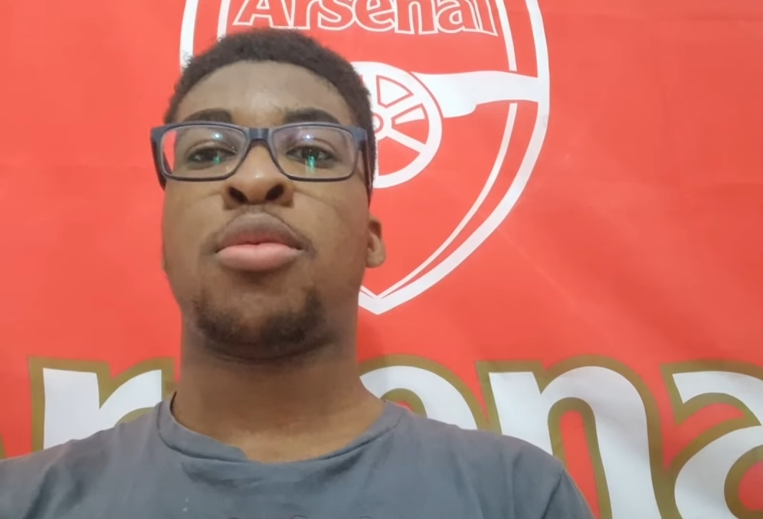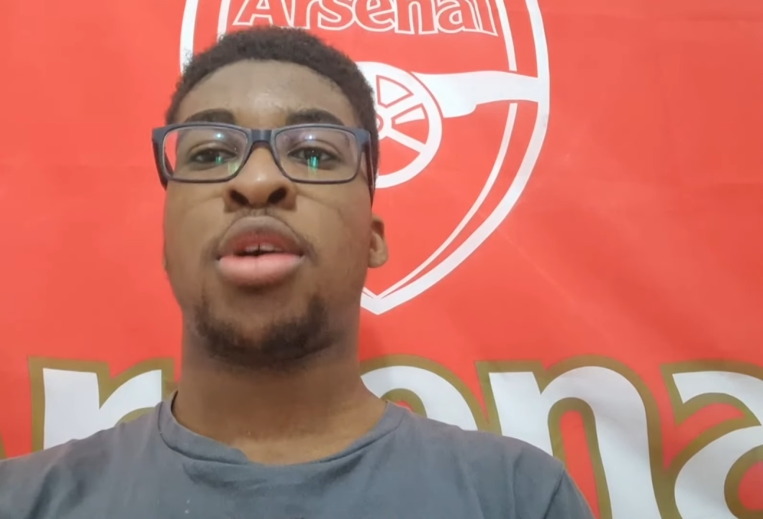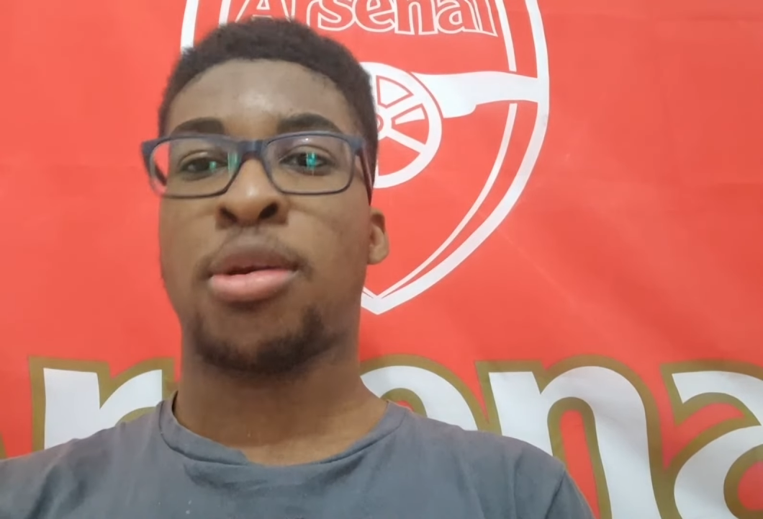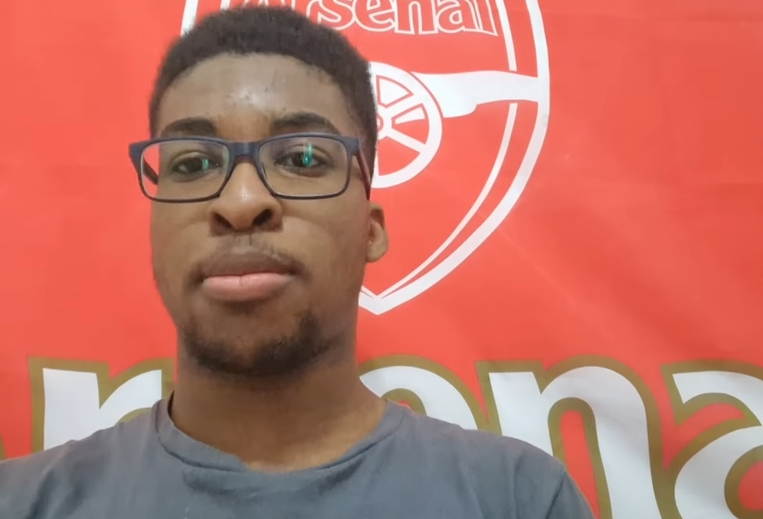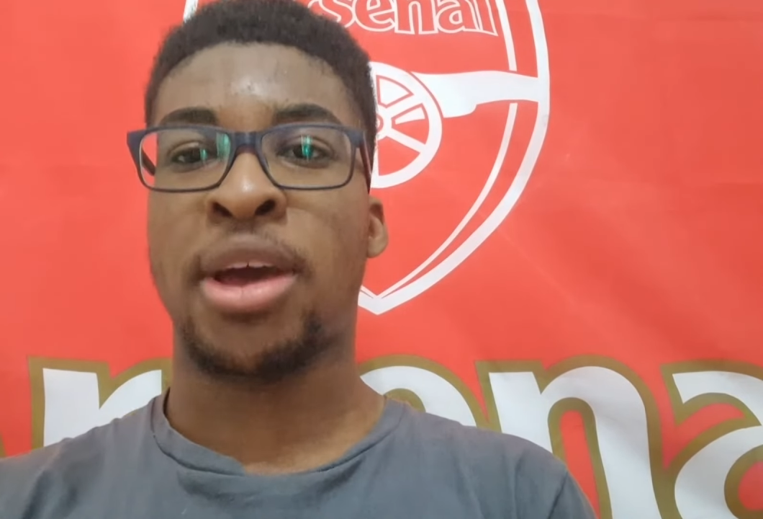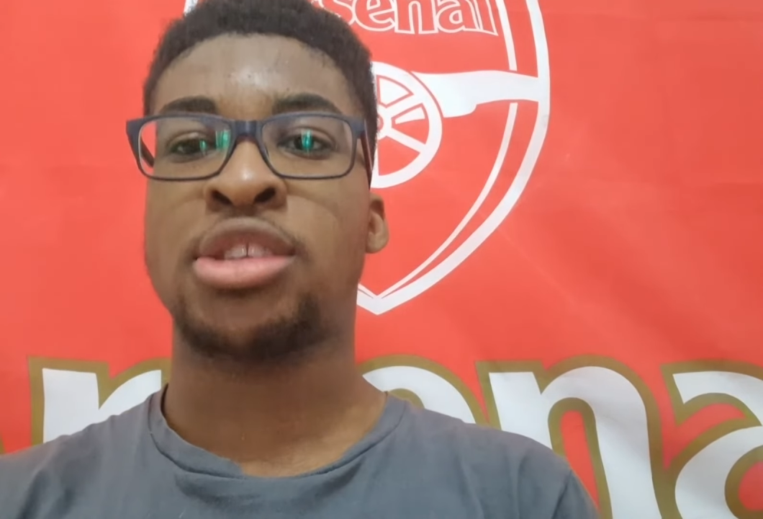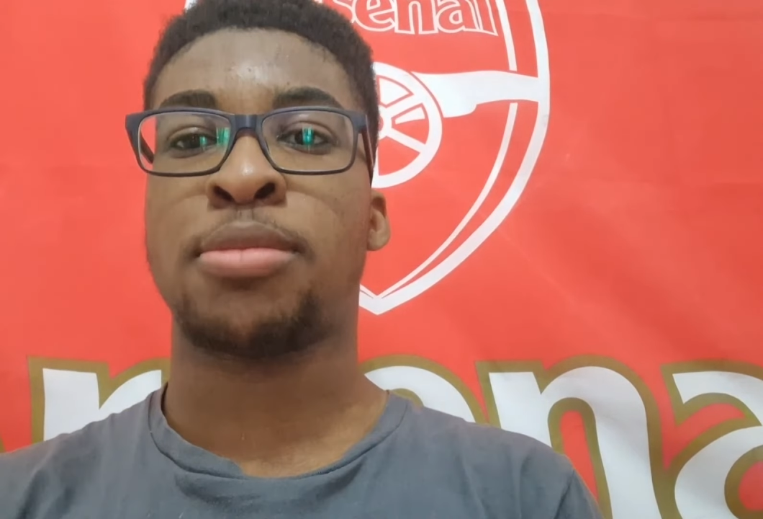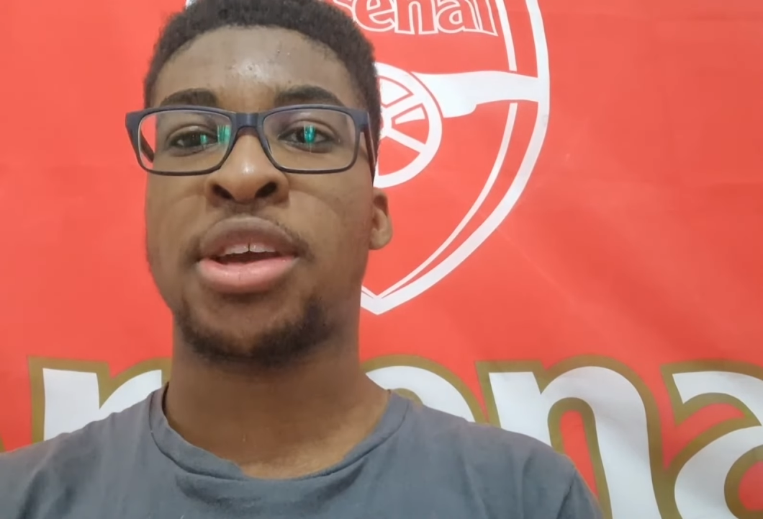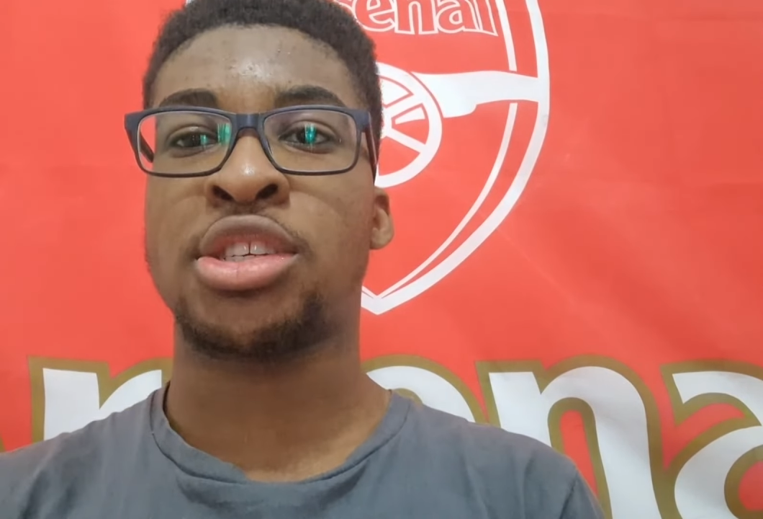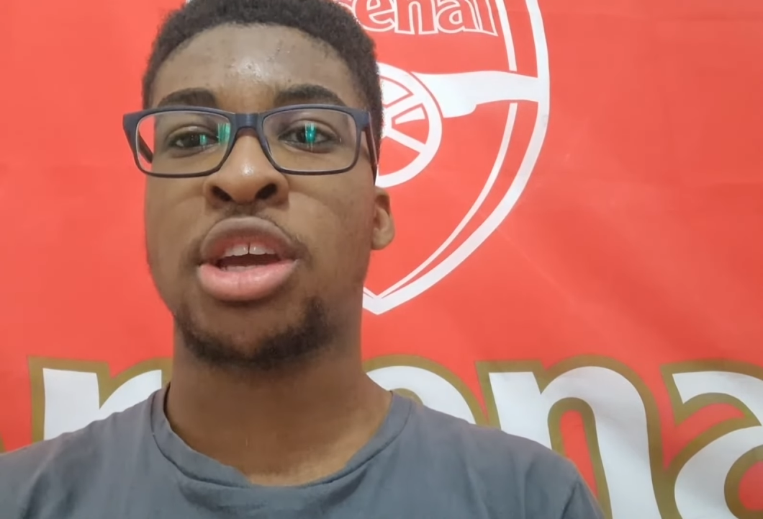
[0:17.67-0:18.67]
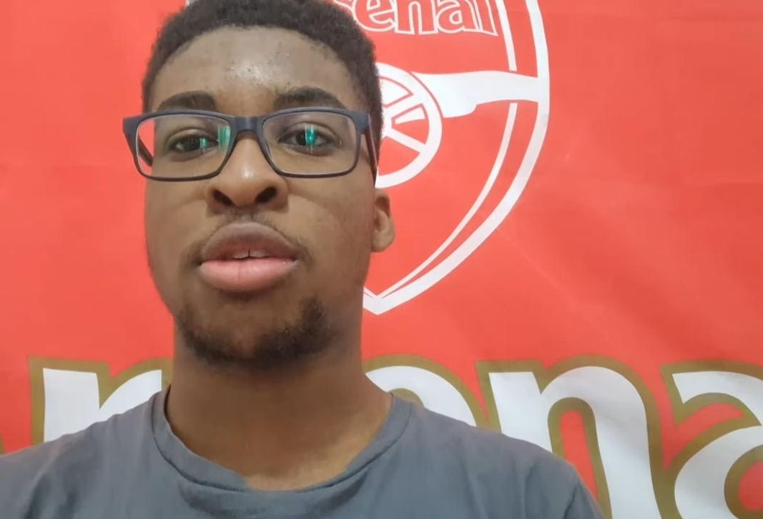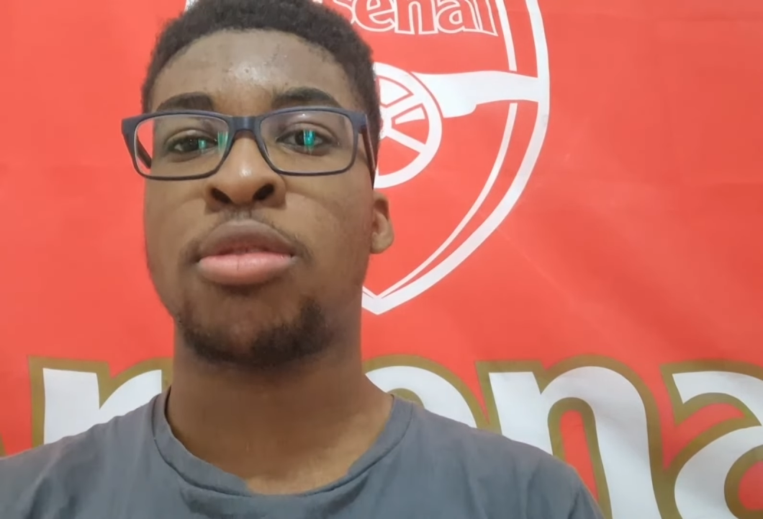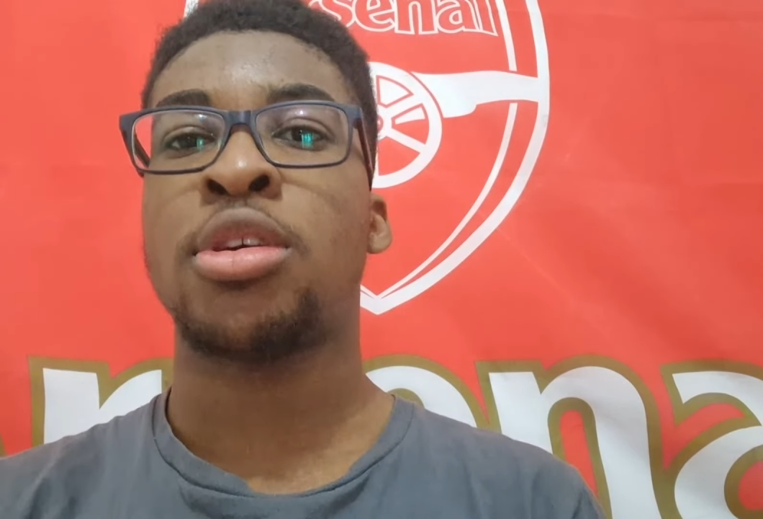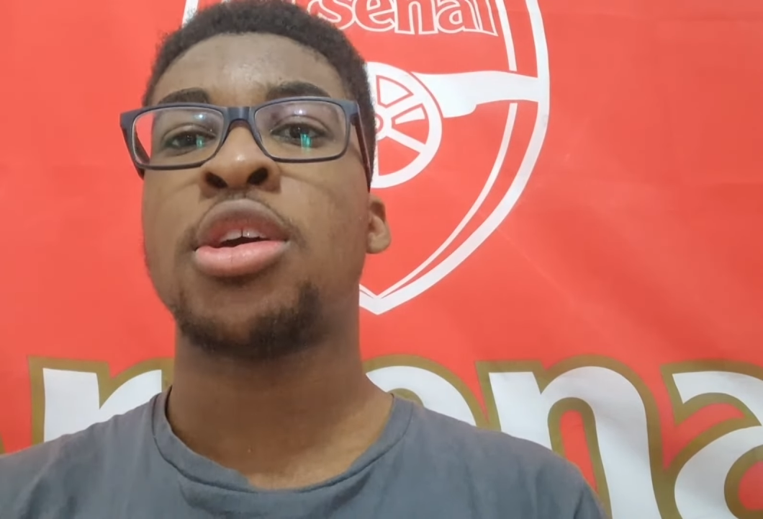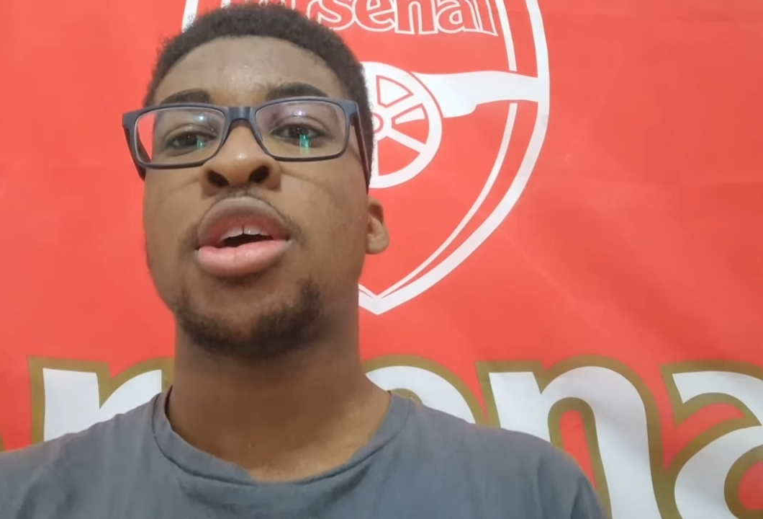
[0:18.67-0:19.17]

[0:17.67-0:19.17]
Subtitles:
and welcome back to my channel.